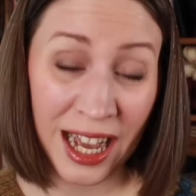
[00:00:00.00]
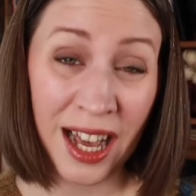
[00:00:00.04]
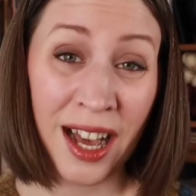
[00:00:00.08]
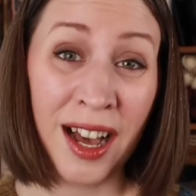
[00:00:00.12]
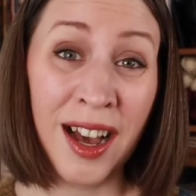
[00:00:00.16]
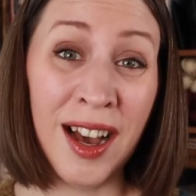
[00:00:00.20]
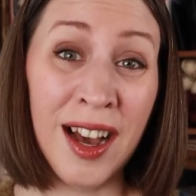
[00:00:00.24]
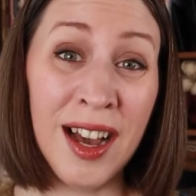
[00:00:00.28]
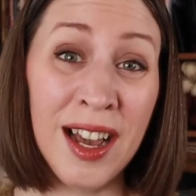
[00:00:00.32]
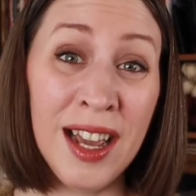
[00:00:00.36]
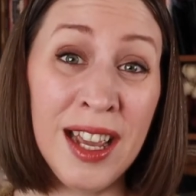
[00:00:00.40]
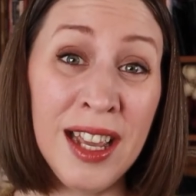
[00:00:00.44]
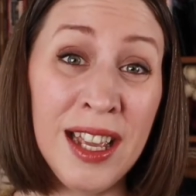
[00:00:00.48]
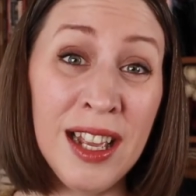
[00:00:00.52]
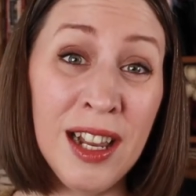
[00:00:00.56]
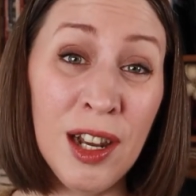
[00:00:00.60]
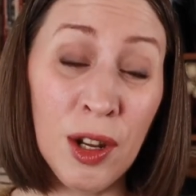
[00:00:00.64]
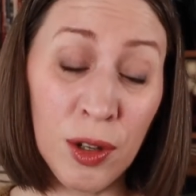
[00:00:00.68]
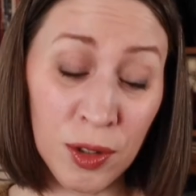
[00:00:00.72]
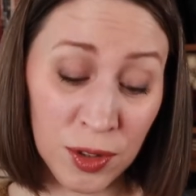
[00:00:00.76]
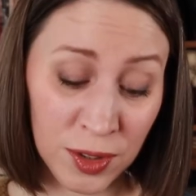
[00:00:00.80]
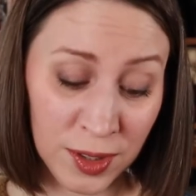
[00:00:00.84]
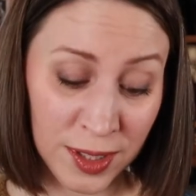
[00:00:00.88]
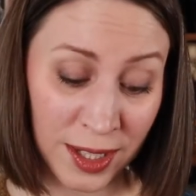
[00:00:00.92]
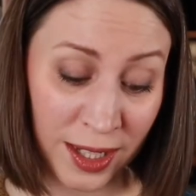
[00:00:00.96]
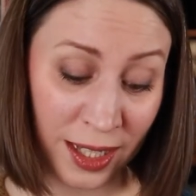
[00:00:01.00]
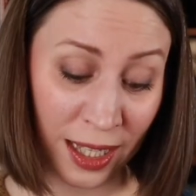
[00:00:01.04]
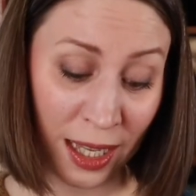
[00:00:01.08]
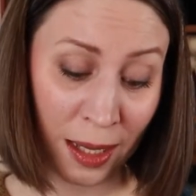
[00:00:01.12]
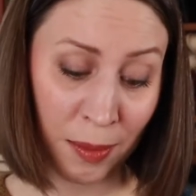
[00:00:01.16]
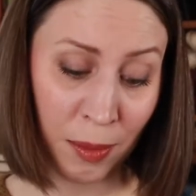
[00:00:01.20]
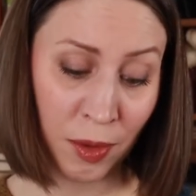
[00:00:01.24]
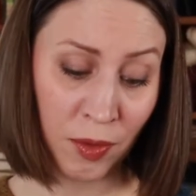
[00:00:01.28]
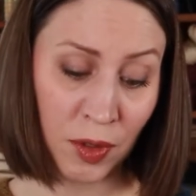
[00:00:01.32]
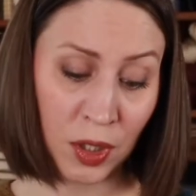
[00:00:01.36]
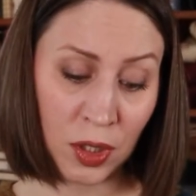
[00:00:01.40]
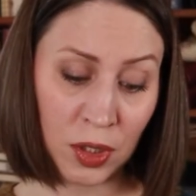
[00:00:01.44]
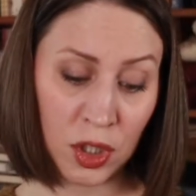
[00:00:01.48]
I lost that game
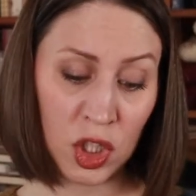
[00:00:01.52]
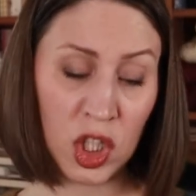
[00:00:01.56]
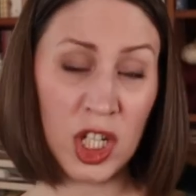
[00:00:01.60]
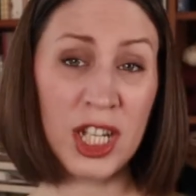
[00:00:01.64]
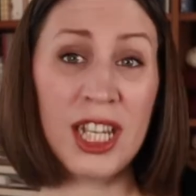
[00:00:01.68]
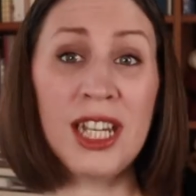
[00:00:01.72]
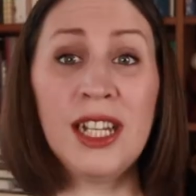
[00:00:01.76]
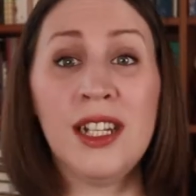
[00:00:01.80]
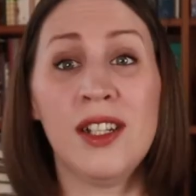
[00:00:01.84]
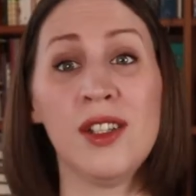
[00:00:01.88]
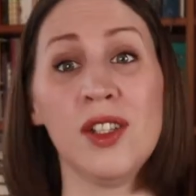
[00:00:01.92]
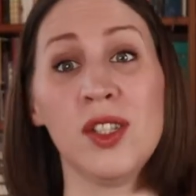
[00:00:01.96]
of yarn chicken,